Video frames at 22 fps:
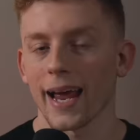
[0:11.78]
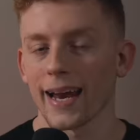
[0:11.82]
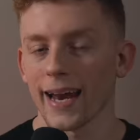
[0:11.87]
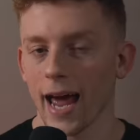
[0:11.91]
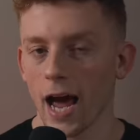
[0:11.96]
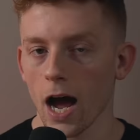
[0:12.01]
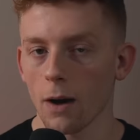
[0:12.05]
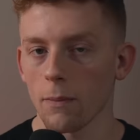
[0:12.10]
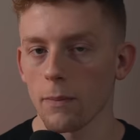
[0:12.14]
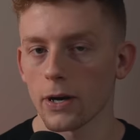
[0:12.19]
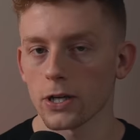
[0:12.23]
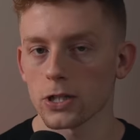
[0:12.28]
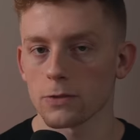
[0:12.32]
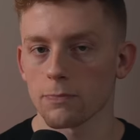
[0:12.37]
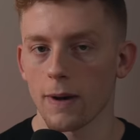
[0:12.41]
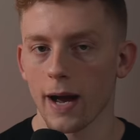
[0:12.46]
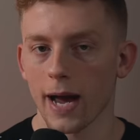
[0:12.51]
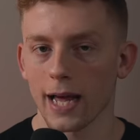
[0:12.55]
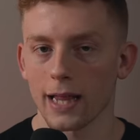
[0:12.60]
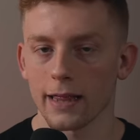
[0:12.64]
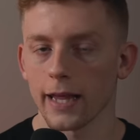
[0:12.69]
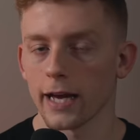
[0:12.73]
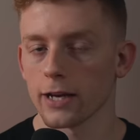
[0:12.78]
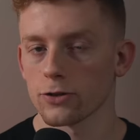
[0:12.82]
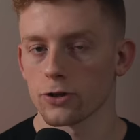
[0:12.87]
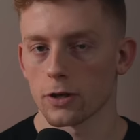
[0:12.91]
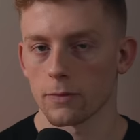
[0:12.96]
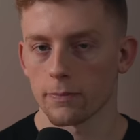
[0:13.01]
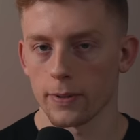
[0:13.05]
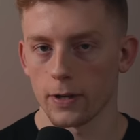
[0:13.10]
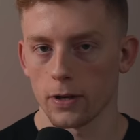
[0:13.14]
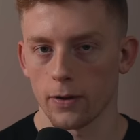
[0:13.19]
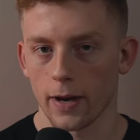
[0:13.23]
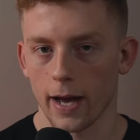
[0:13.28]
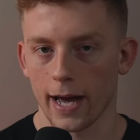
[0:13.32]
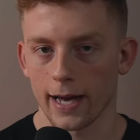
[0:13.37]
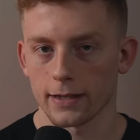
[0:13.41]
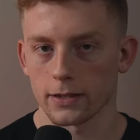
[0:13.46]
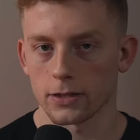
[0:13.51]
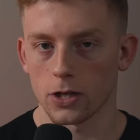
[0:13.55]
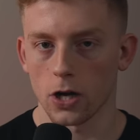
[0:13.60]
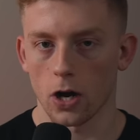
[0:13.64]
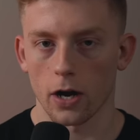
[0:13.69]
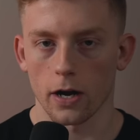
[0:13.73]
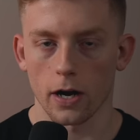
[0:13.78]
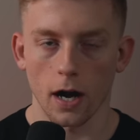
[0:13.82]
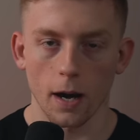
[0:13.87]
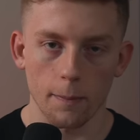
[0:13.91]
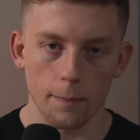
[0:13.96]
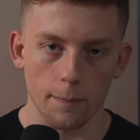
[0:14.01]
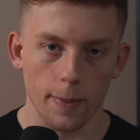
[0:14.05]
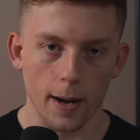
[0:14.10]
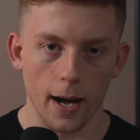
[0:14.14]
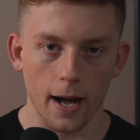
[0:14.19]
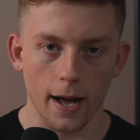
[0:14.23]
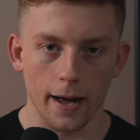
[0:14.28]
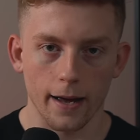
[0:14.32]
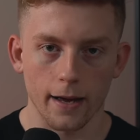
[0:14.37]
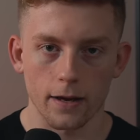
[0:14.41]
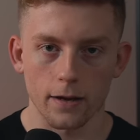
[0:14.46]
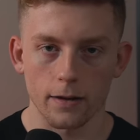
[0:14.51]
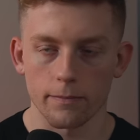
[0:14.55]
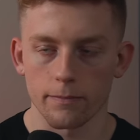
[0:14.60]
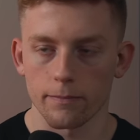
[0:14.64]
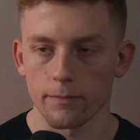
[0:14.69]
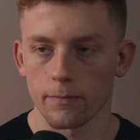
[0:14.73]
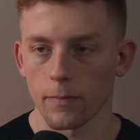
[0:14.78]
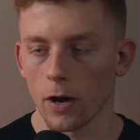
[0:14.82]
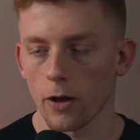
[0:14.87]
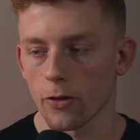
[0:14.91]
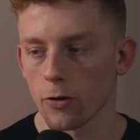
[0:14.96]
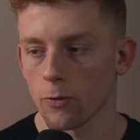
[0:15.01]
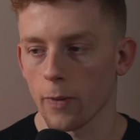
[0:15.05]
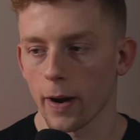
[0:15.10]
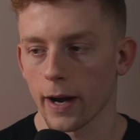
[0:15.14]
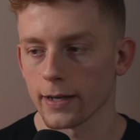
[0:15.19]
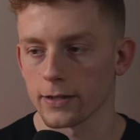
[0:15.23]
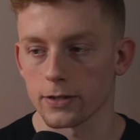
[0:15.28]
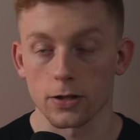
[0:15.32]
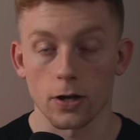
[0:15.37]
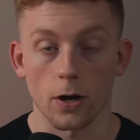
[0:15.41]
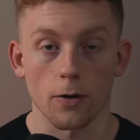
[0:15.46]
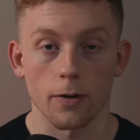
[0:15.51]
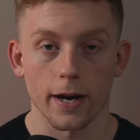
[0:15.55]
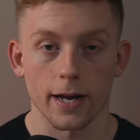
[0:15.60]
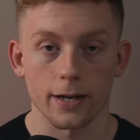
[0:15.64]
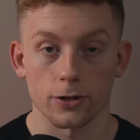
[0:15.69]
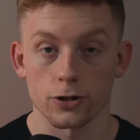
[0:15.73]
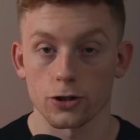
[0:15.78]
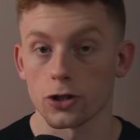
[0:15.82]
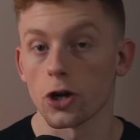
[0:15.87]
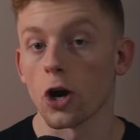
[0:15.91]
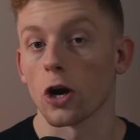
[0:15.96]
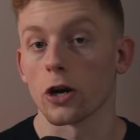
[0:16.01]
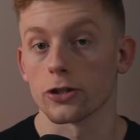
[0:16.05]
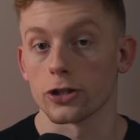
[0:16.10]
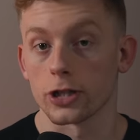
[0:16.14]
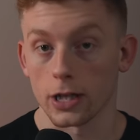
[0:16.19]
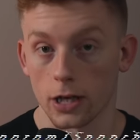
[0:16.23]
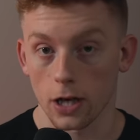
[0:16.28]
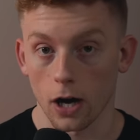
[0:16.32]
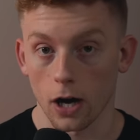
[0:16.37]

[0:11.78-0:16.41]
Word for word: and how much my electric bill has gone up by, otherwise known as charging